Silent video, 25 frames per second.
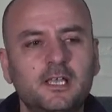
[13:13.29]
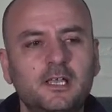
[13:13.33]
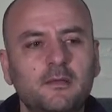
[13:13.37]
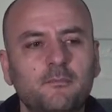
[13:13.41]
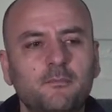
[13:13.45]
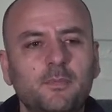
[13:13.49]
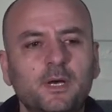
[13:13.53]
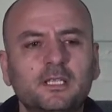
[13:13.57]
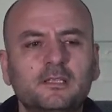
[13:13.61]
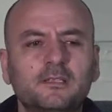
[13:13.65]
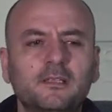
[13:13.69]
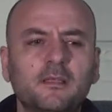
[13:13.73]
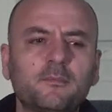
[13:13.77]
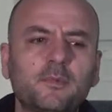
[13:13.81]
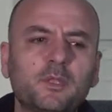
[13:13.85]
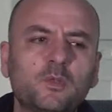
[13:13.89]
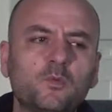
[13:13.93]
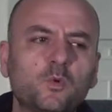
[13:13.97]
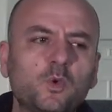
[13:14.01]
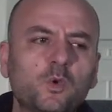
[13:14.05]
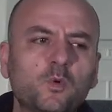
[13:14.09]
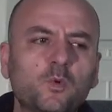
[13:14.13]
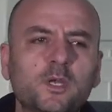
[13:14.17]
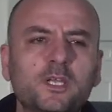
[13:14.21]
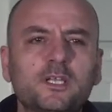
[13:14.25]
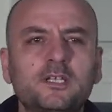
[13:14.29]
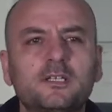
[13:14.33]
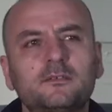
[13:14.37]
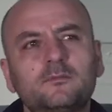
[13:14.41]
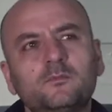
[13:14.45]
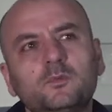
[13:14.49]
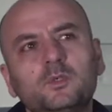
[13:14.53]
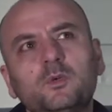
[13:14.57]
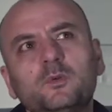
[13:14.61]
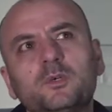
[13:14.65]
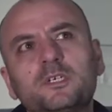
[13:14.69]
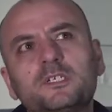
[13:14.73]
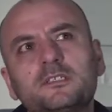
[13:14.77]
But I mean, we were,
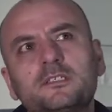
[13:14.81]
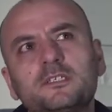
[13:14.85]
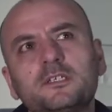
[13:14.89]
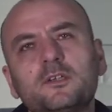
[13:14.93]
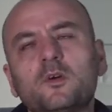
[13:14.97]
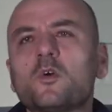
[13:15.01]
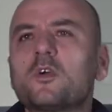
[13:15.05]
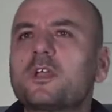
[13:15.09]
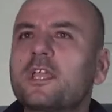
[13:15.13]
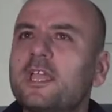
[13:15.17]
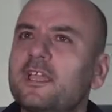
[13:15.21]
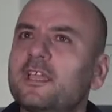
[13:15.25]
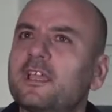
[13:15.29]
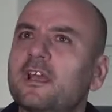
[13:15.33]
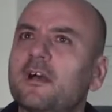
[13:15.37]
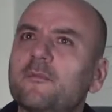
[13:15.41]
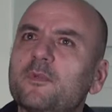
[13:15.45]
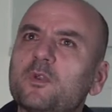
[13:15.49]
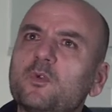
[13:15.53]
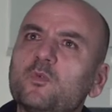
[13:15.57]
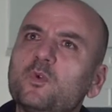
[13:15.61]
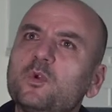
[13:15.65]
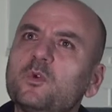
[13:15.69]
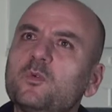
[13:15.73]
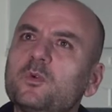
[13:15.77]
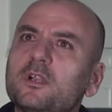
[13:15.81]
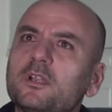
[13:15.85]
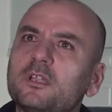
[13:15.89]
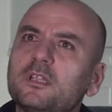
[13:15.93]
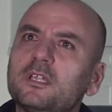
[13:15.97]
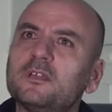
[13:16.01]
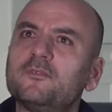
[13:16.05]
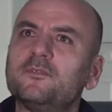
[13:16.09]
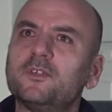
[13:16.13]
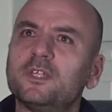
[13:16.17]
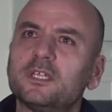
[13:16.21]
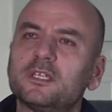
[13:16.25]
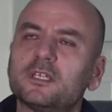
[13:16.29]
we were still okay. I mean, we were
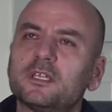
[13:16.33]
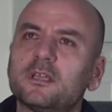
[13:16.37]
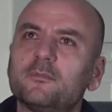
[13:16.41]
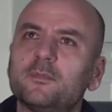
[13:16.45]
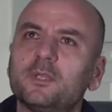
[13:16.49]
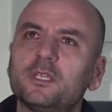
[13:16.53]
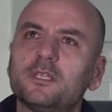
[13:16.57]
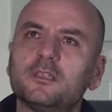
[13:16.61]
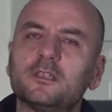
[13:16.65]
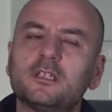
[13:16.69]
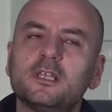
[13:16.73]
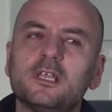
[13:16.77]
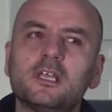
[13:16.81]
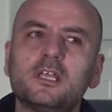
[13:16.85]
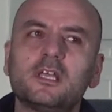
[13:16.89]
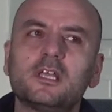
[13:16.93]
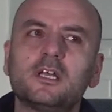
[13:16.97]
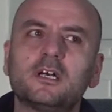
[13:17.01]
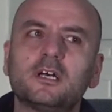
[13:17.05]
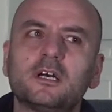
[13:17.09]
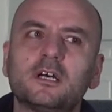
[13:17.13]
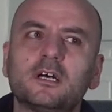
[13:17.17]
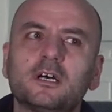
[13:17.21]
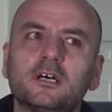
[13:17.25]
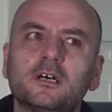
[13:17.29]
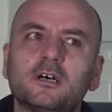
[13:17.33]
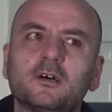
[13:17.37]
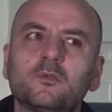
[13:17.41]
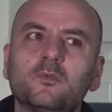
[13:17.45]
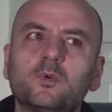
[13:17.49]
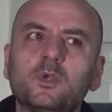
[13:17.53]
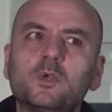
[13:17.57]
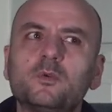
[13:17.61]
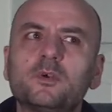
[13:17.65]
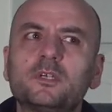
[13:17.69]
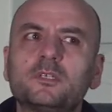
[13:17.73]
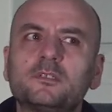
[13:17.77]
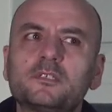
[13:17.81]
living. I mean, uh, we
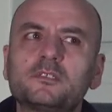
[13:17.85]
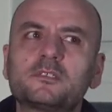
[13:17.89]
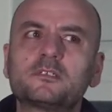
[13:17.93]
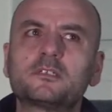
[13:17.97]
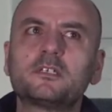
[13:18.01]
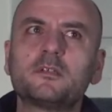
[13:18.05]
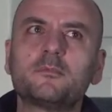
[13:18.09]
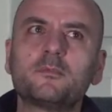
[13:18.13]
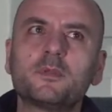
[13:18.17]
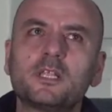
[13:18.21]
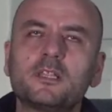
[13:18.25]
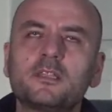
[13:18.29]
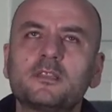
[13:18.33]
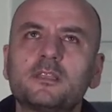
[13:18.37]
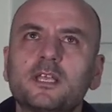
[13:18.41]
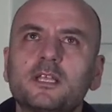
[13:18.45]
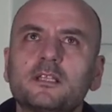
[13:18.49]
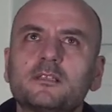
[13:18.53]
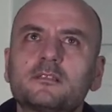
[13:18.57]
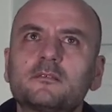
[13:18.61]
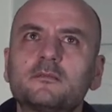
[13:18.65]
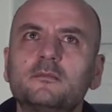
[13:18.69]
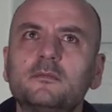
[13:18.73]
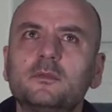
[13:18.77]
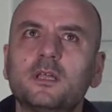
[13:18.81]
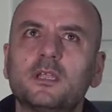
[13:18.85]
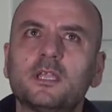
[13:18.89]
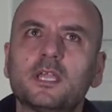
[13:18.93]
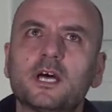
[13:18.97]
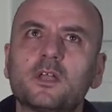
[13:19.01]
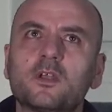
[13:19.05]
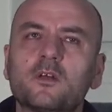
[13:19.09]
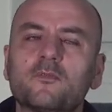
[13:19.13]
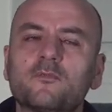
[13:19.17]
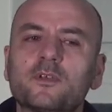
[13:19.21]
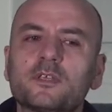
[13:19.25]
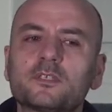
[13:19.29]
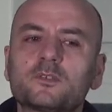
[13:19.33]
were discriminated that a lot
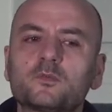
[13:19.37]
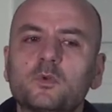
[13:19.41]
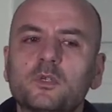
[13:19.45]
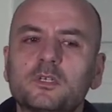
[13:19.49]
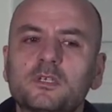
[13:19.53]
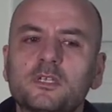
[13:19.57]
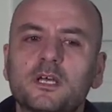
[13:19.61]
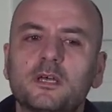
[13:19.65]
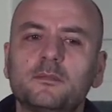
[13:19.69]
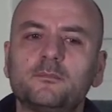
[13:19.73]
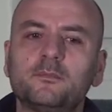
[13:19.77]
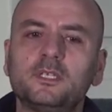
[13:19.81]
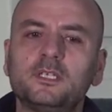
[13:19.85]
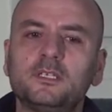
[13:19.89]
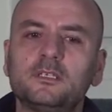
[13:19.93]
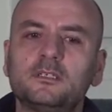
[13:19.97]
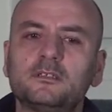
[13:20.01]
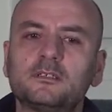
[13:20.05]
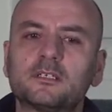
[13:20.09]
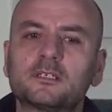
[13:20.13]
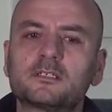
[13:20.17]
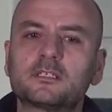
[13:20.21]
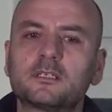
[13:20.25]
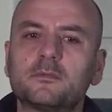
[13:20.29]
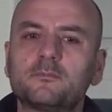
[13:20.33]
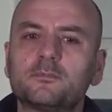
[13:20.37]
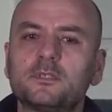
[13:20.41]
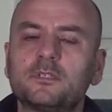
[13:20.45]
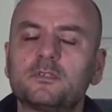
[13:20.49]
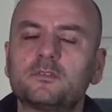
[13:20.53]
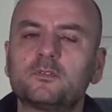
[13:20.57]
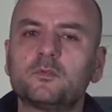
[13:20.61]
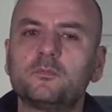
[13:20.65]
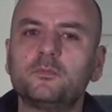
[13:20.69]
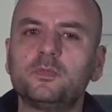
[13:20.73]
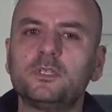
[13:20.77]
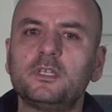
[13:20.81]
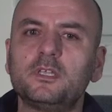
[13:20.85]
of us were not being accepted
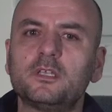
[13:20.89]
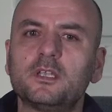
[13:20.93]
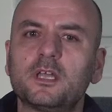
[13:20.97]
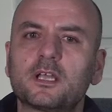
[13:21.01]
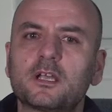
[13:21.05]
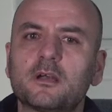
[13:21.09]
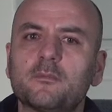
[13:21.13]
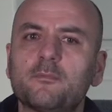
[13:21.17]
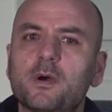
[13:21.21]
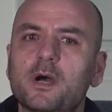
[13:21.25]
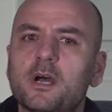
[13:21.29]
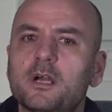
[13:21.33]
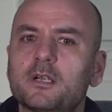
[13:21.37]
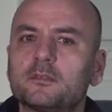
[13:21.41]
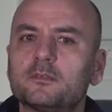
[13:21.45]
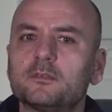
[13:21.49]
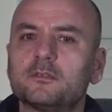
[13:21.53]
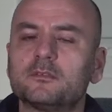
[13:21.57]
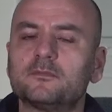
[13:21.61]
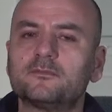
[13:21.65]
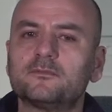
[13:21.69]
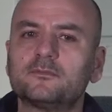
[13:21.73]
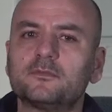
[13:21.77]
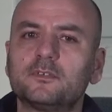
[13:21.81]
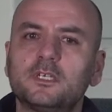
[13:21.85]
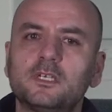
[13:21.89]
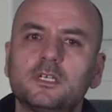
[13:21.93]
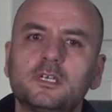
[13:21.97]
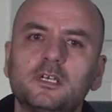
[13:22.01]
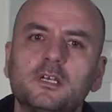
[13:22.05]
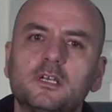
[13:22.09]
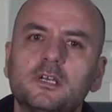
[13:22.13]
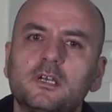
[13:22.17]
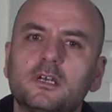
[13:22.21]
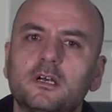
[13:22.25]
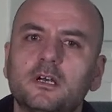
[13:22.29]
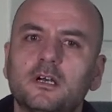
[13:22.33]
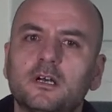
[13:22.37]
to be like a part of
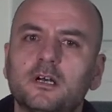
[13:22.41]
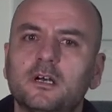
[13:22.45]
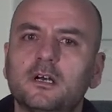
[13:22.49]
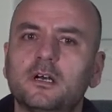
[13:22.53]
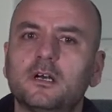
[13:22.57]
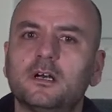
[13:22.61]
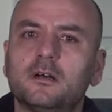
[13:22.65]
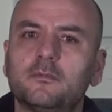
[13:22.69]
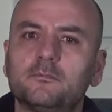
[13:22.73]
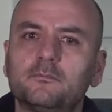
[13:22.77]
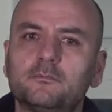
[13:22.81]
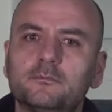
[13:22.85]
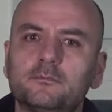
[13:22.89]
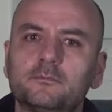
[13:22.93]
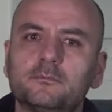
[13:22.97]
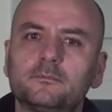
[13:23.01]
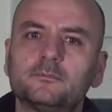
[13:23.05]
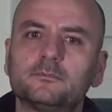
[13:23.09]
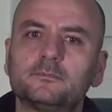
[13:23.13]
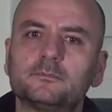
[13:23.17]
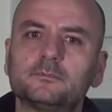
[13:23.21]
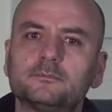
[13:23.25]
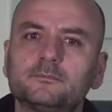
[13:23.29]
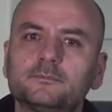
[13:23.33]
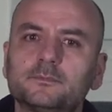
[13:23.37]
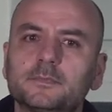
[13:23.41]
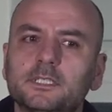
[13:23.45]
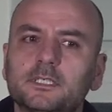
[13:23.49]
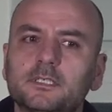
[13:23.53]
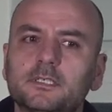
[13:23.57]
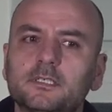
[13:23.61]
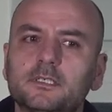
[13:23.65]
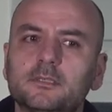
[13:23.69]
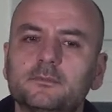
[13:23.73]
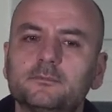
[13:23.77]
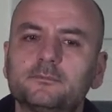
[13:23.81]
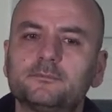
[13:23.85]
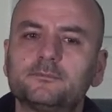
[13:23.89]
uh,
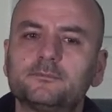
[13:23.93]
uh,